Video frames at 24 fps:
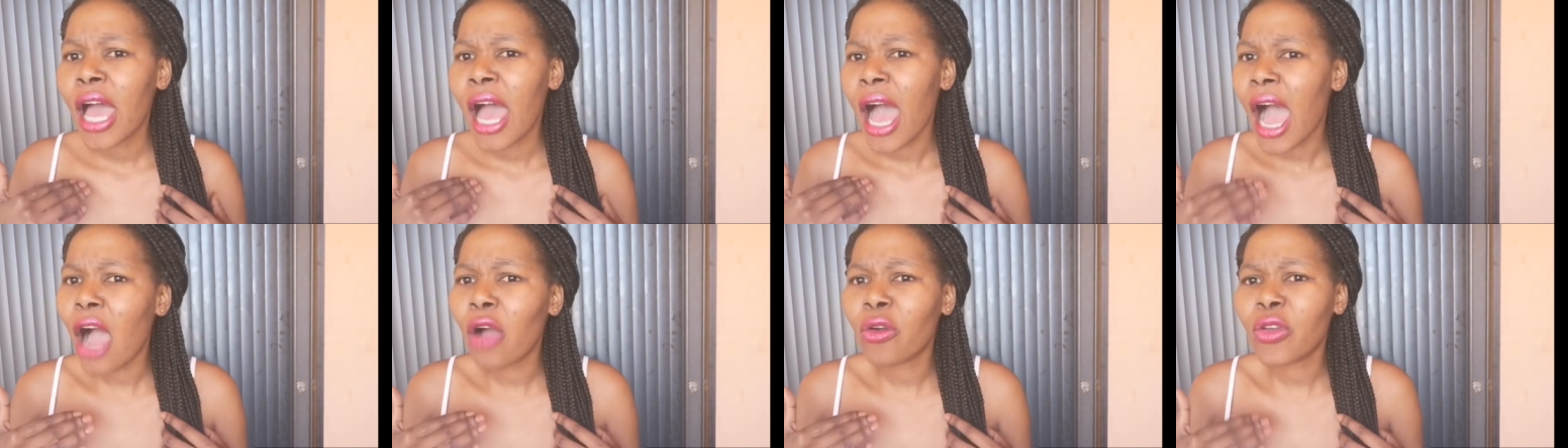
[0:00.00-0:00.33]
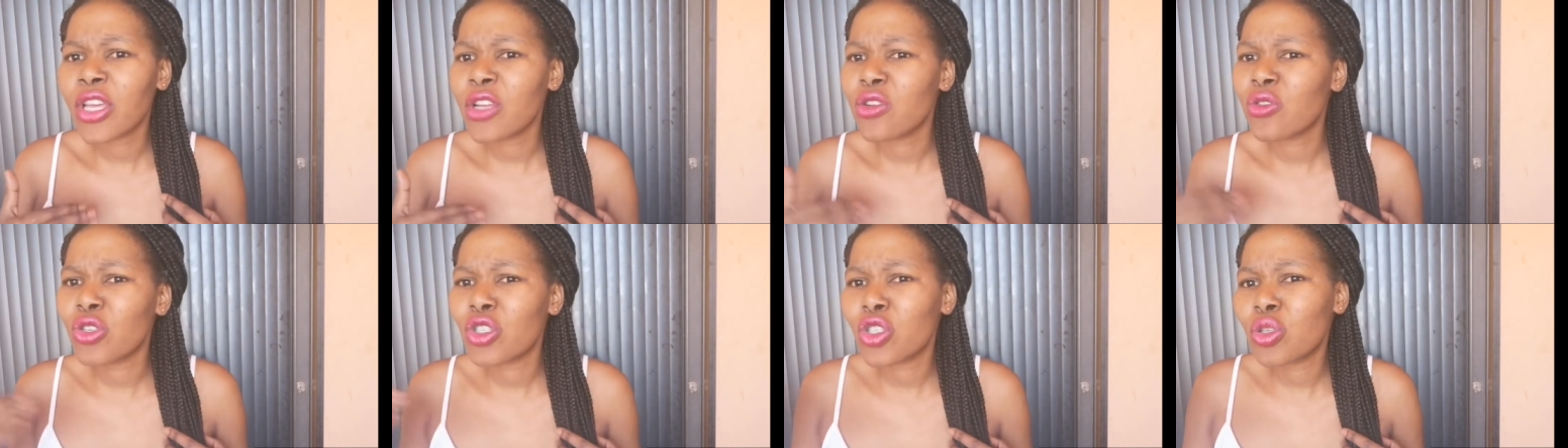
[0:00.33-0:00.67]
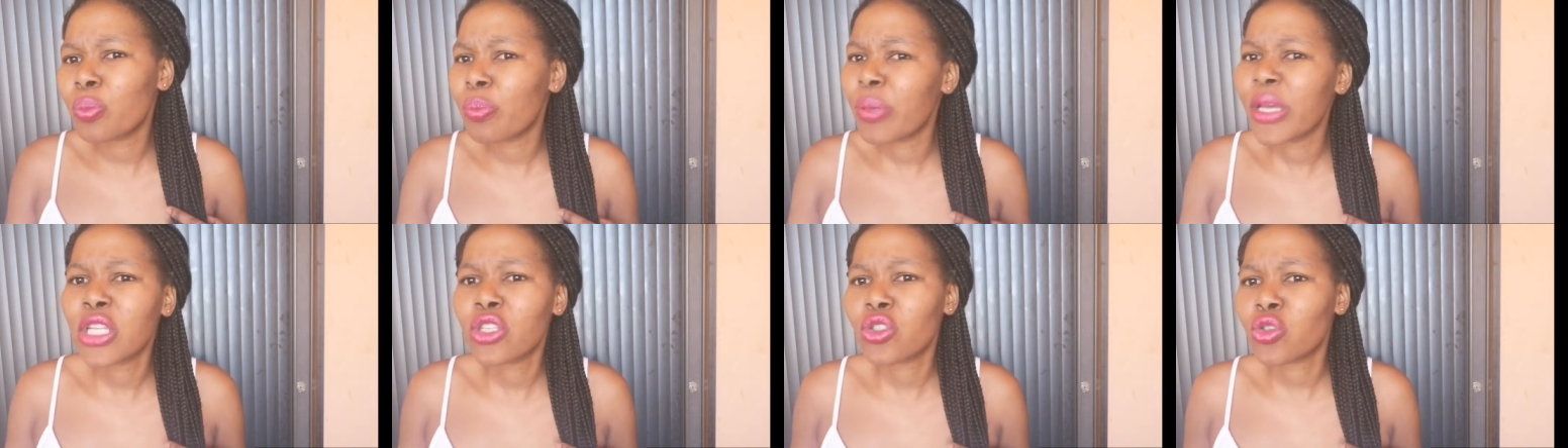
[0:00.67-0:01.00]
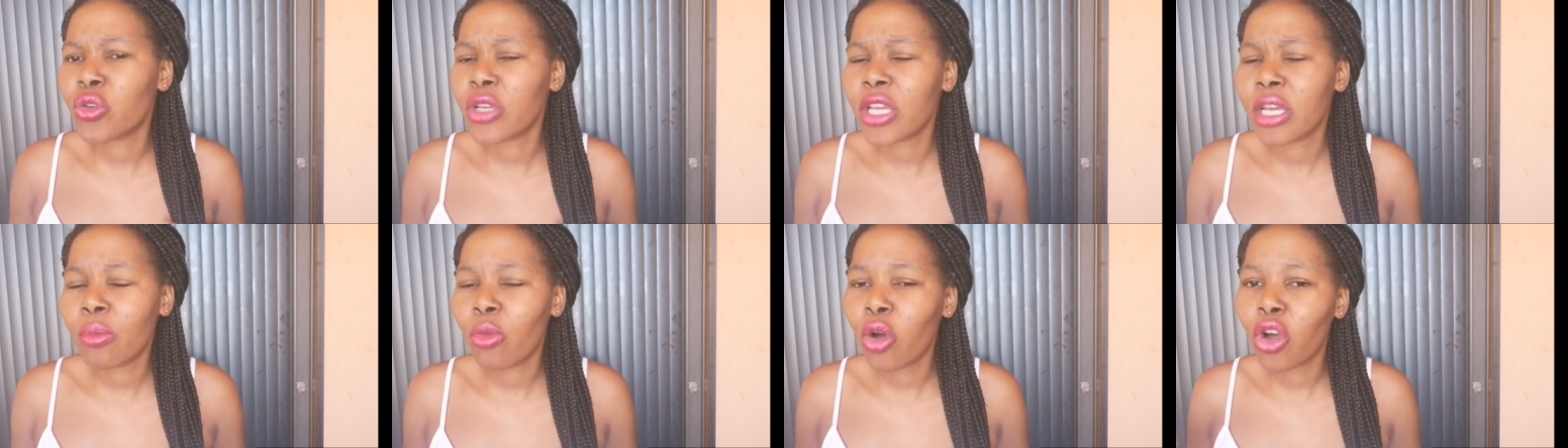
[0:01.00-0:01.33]
how can you speak
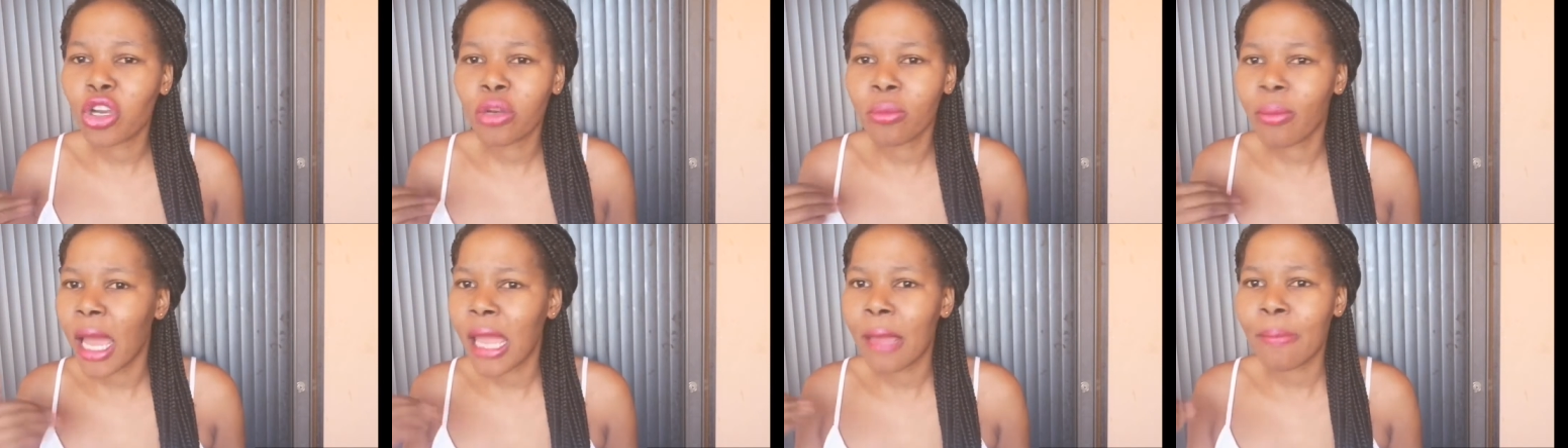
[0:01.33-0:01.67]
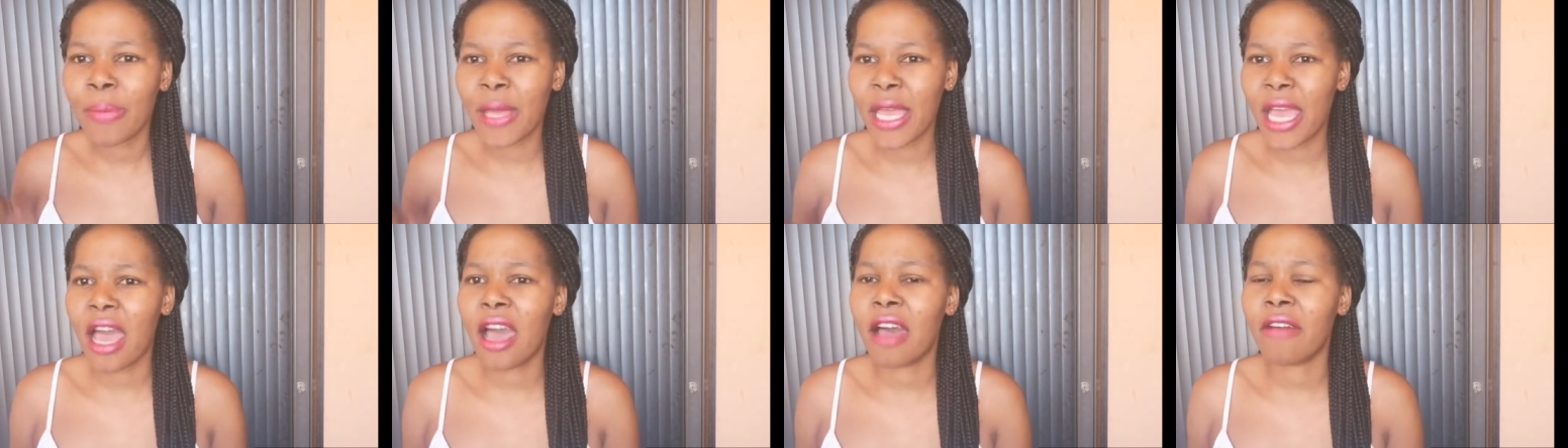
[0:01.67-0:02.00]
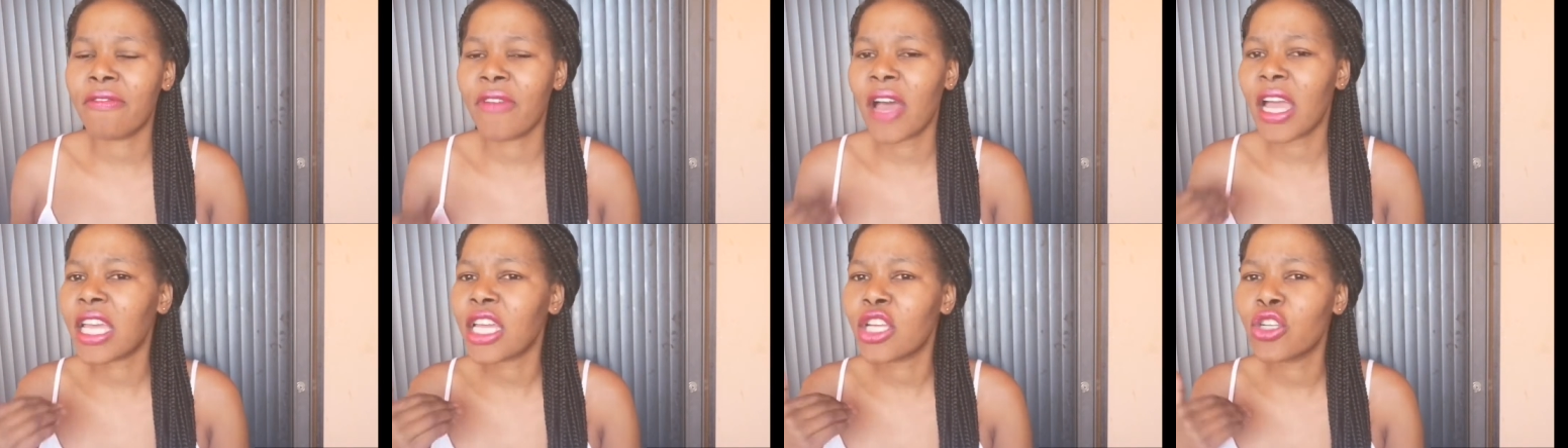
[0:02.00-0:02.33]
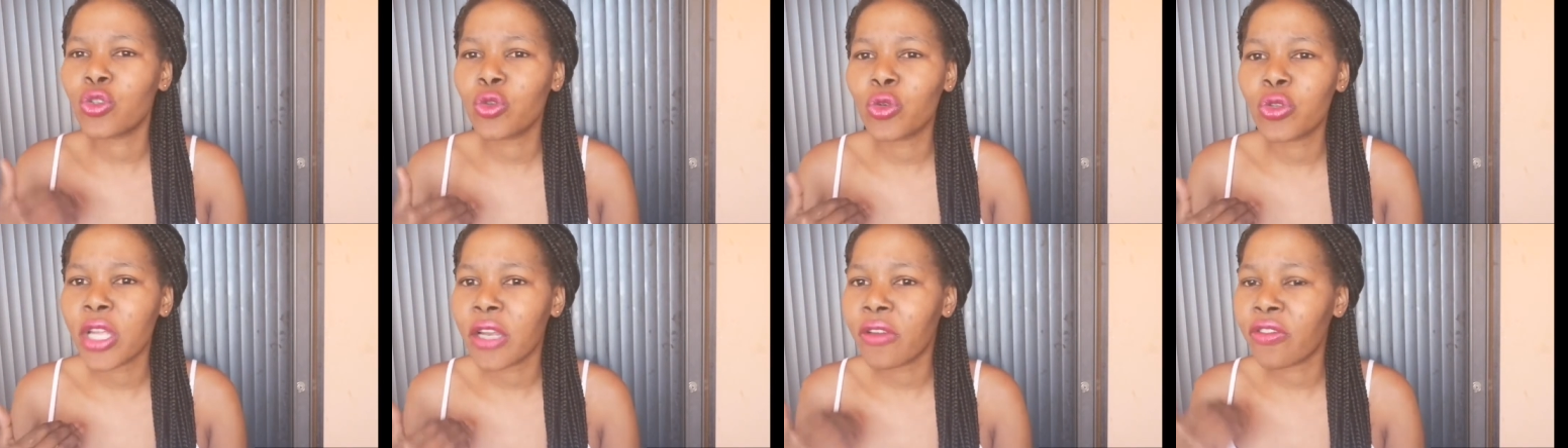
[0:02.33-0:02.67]
to him on my behalf i
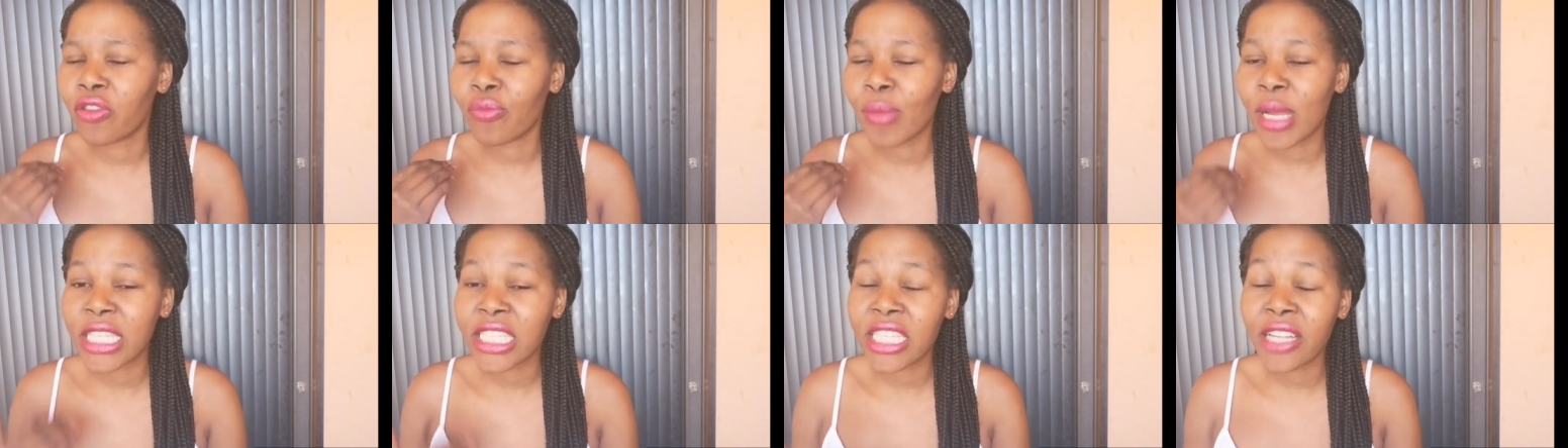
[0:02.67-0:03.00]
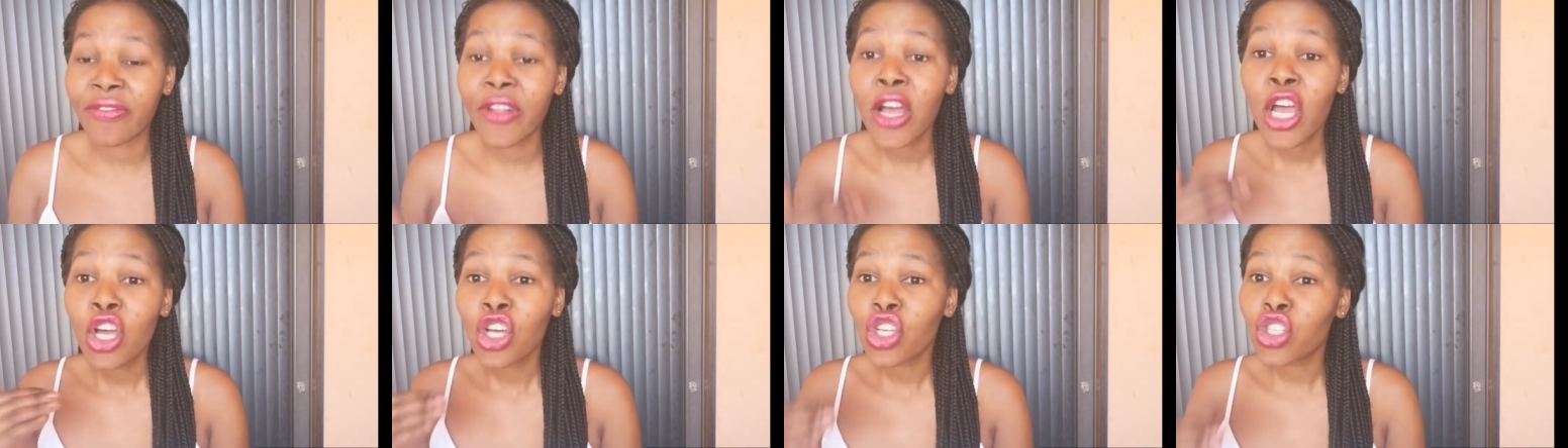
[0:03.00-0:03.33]
can do that for myself